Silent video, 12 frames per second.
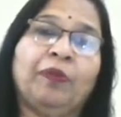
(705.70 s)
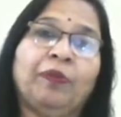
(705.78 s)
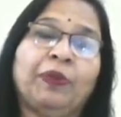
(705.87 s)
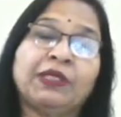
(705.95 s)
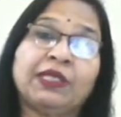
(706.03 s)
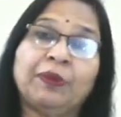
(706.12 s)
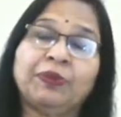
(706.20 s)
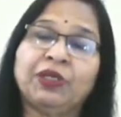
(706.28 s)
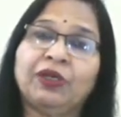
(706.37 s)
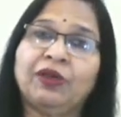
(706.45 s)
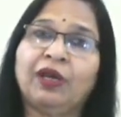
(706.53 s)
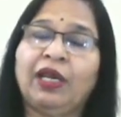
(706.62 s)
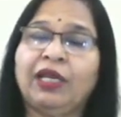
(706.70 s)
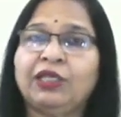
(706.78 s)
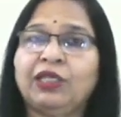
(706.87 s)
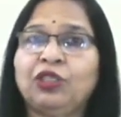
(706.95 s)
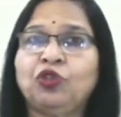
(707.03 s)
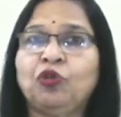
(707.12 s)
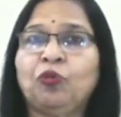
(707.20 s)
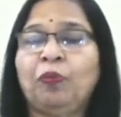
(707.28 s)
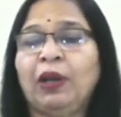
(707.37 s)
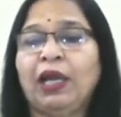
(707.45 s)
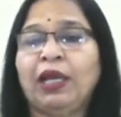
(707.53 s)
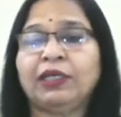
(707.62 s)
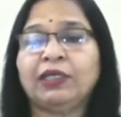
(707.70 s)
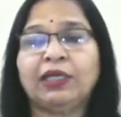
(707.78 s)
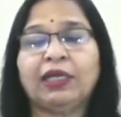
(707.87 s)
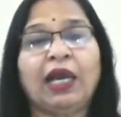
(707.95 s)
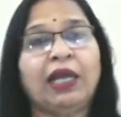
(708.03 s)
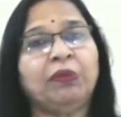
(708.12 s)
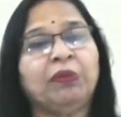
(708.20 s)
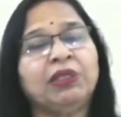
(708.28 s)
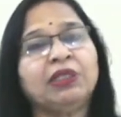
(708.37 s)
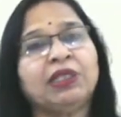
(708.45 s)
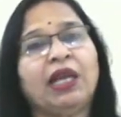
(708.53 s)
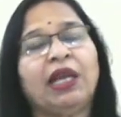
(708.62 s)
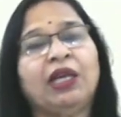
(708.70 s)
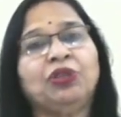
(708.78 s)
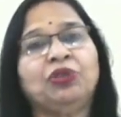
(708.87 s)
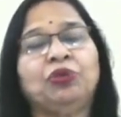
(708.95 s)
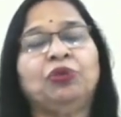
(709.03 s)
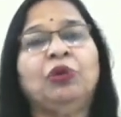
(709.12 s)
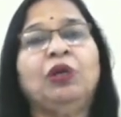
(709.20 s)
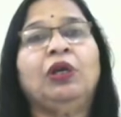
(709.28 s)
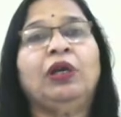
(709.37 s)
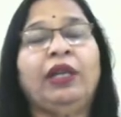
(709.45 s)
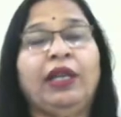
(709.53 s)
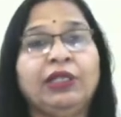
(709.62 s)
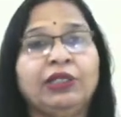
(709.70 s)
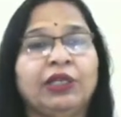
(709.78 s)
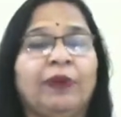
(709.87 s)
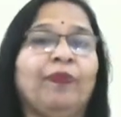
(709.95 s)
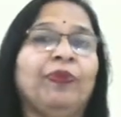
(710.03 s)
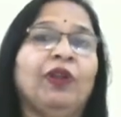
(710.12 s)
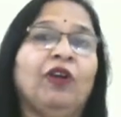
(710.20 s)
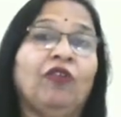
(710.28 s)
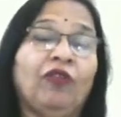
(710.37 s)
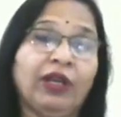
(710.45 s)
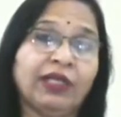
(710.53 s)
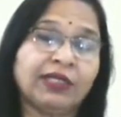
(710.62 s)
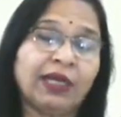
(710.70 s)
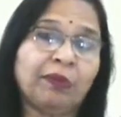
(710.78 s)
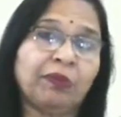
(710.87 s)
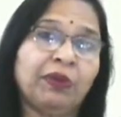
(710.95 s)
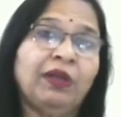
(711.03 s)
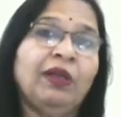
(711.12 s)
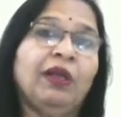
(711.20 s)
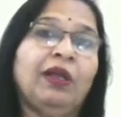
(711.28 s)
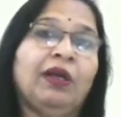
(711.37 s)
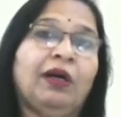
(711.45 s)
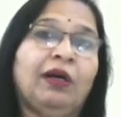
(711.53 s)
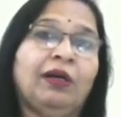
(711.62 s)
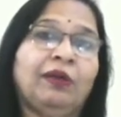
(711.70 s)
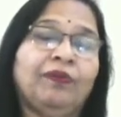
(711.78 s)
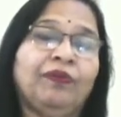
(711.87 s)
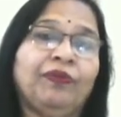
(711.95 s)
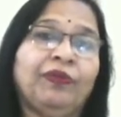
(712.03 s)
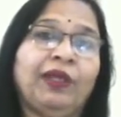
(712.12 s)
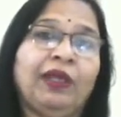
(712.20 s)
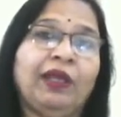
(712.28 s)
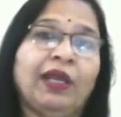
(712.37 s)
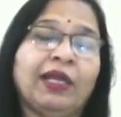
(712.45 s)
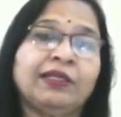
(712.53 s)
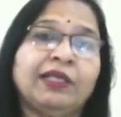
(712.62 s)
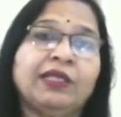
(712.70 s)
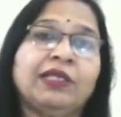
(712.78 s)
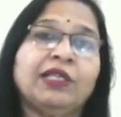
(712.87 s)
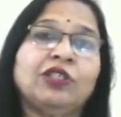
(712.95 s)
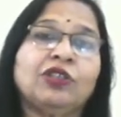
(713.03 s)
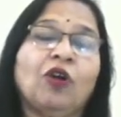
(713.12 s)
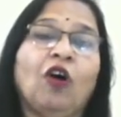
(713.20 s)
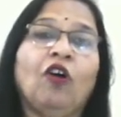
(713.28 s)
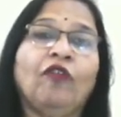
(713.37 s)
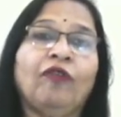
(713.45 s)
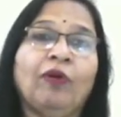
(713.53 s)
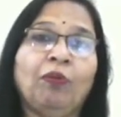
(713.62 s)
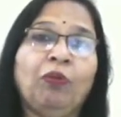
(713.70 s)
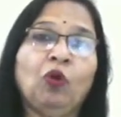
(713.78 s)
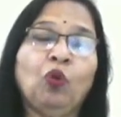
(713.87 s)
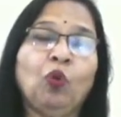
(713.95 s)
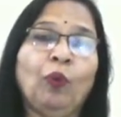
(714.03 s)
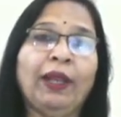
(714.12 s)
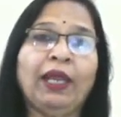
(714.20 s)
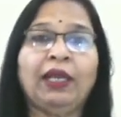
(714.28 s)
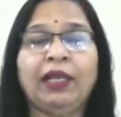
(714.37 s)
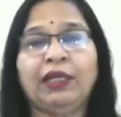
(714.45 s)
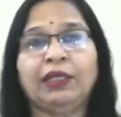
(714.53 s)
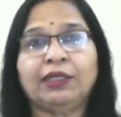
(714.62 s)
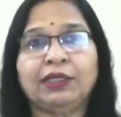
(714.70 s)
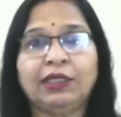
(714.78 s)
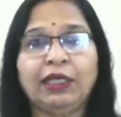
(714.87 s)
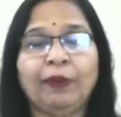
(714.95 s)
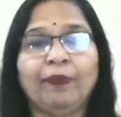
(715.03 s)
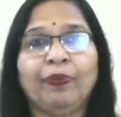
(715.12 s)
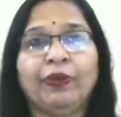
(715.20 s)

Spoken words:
perception relating to plant and animals and to nature. For example, the existence of blue whale in the sea.